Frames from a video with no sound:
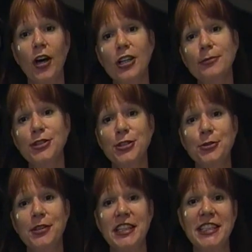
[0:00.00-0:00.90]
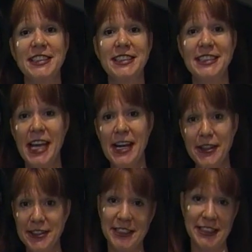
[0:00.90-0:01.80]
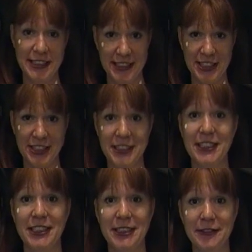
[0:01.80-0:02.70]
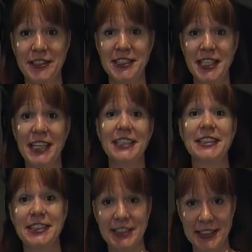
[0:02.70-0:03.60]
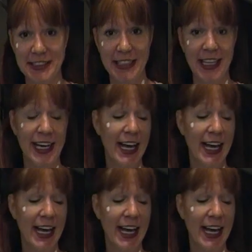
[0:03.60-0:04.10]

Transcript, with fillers: Welcome to the stairs edition of Design Alicious.